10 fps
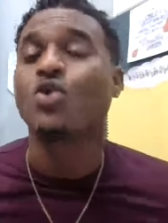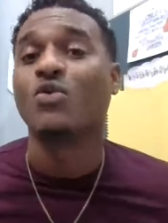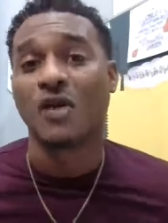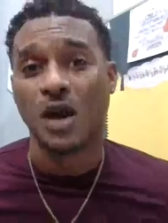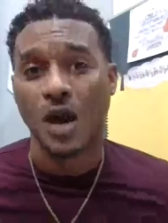
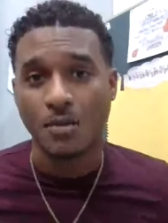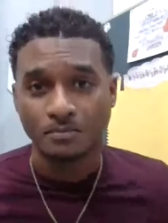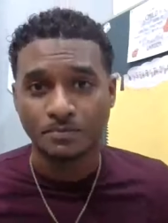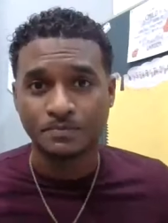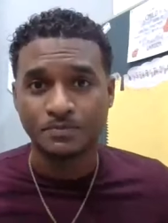overcome.
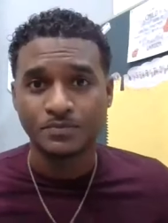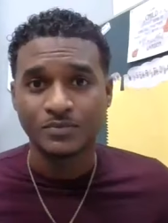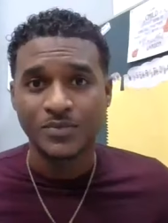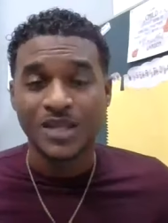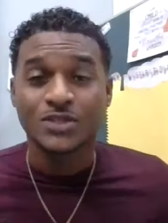
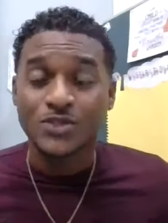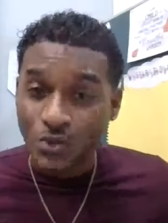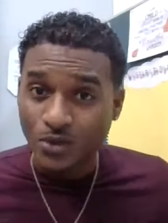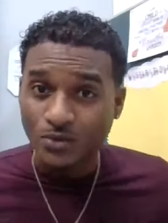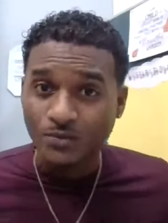
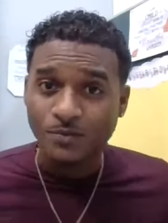So,